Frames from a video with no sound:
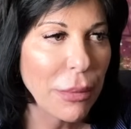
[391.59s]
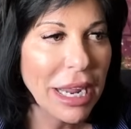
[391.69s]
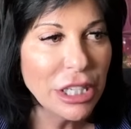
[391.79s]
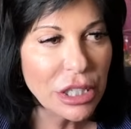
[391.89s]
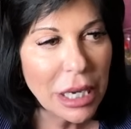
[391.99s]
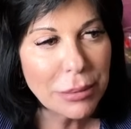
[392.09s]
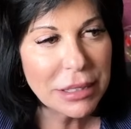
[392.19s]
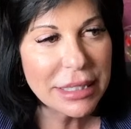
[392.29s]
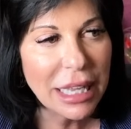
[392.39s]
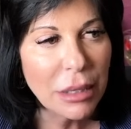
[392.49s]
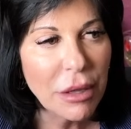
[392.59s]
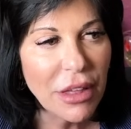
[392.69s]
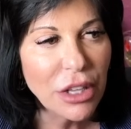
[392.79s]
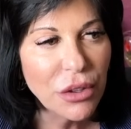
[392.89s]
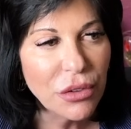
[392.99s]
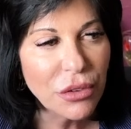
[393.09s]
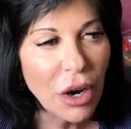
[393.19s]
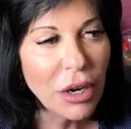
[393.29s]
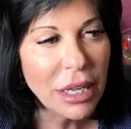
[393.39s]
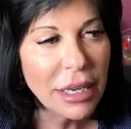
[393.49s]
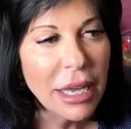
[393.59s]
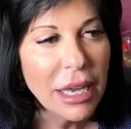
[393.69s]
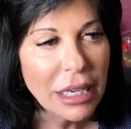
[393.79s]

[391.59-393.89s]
Page of Cups is telling you that you started